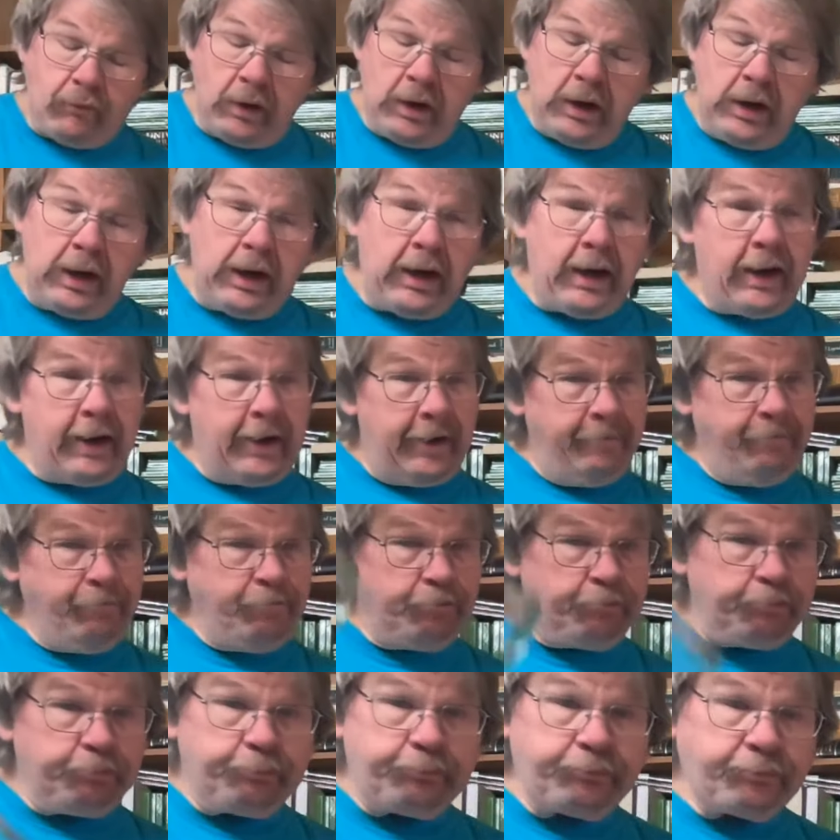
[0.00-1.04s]
Ah,
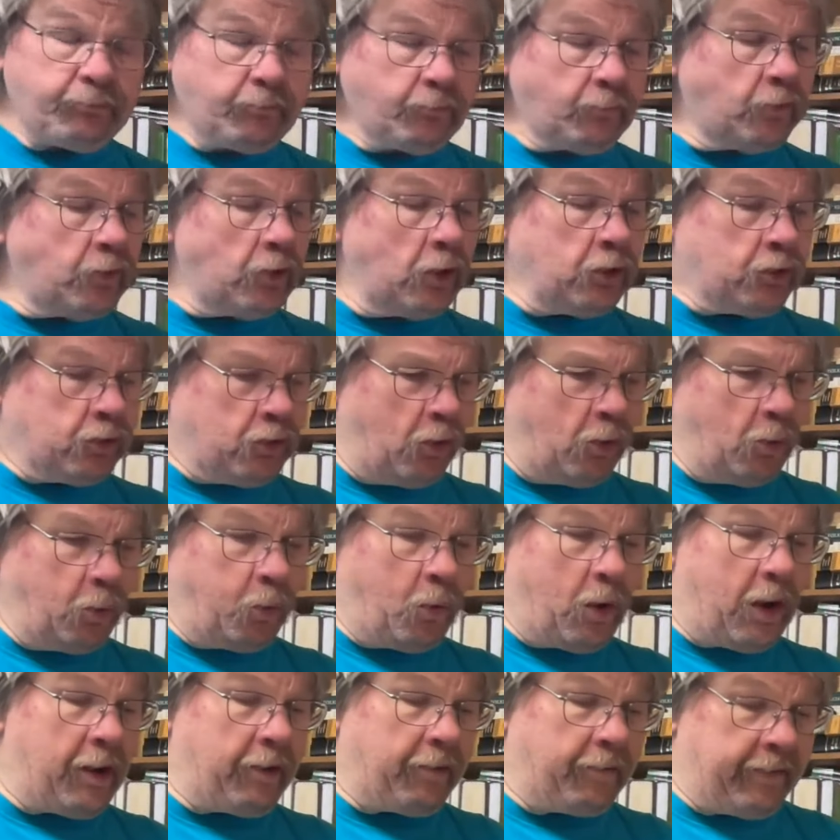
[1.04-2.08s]
cold
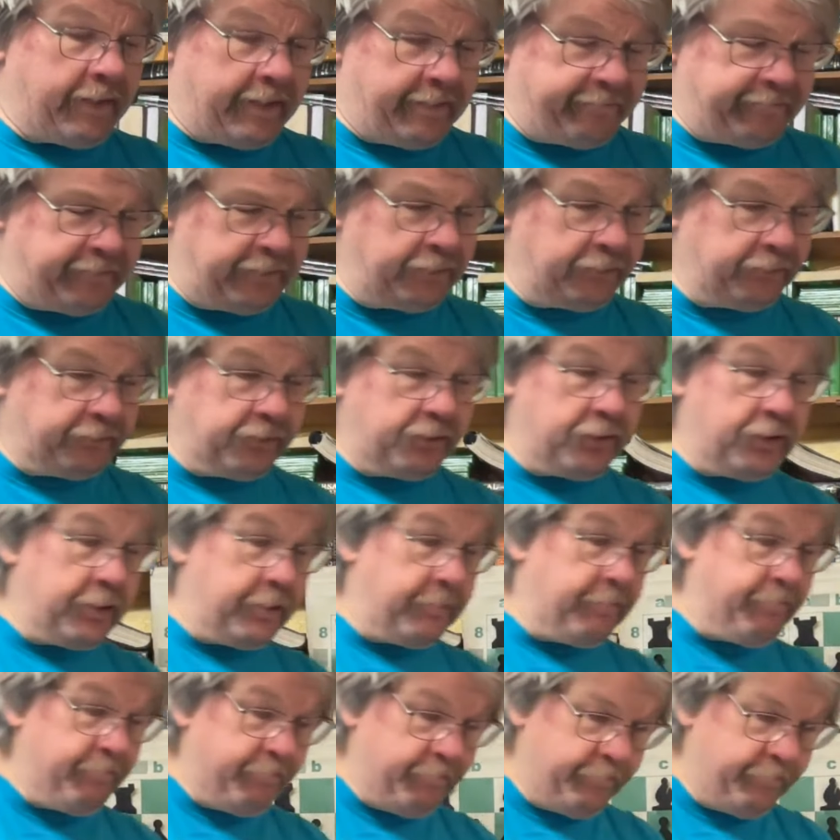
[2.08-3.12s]
water. That feels good.